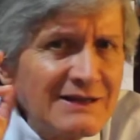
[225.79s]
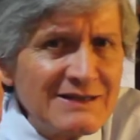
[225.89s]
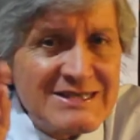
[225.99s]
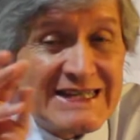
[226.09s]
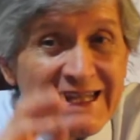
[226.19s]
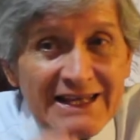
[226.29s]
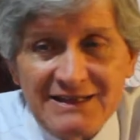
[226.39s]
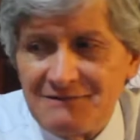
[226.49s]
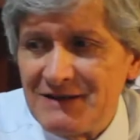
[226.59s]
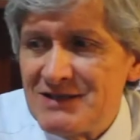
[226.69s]

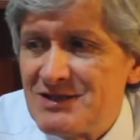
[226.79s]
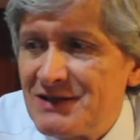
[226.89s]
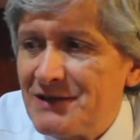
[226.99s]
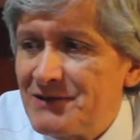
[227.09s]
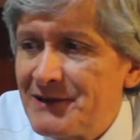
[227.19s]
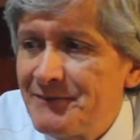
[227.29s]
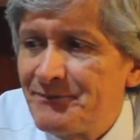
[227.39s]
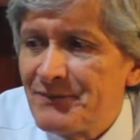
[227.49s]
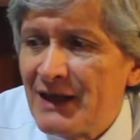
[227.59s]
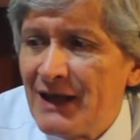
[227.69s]
Selective listening, okay?
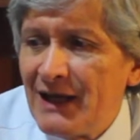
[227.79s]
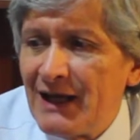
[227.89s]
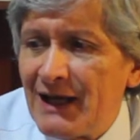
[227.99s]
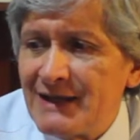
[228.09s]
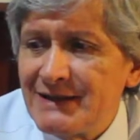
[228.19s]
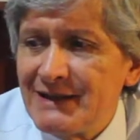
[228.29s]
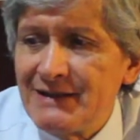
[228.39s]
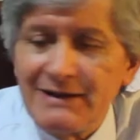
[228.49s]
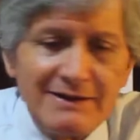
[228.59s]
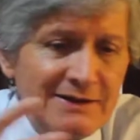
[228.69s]
And
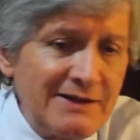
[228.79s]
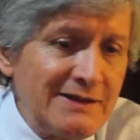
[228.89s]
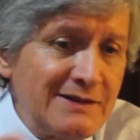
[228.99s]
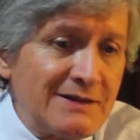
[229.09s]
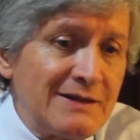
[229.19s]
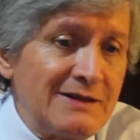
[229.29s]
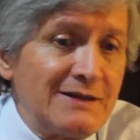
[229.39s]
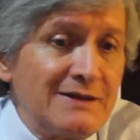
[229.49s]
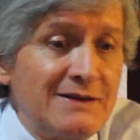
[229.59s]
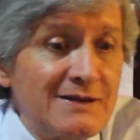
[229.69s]
then
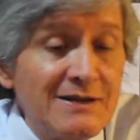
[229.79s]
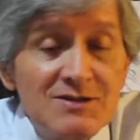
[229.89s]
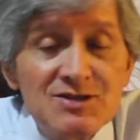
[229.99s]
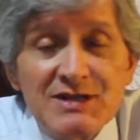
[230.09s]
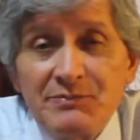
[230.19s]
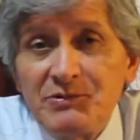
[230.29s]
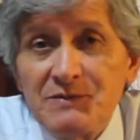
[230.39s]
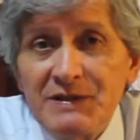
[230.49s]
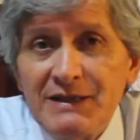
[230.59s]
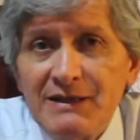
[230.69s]
in the third step would
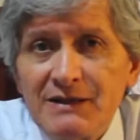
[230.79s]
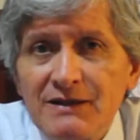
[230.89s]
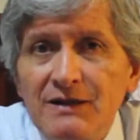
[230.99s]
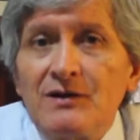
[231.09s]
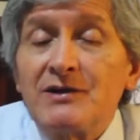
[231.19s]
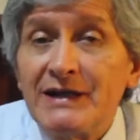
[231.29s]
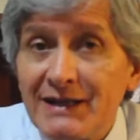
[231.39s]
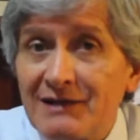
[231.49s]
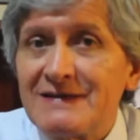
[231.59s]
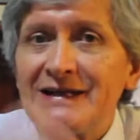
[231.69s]
be, okay,
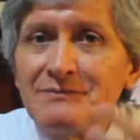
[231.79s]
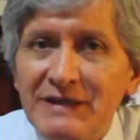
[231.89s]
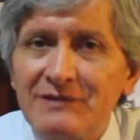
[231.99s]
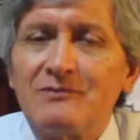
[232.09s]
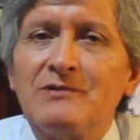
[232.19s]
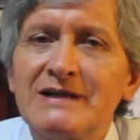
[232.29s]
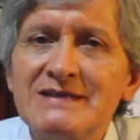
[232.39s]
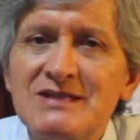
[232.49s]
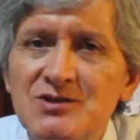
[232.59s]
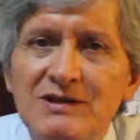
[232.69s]
now tell me, what is
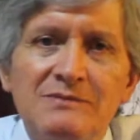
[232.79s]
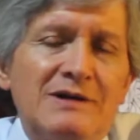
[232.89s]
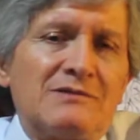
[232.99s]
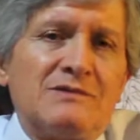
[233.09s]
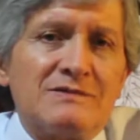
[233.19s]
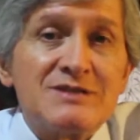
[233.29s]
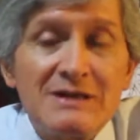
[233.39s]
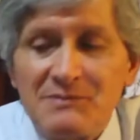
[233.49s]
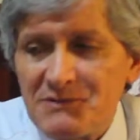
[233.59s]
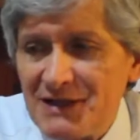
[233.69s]
this all about? You're
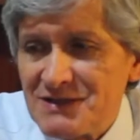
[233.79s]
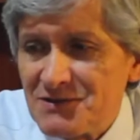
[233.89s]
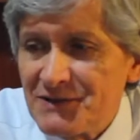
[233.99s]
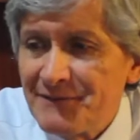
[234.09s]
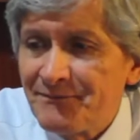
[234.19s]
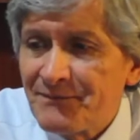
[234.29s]
summarizing, right?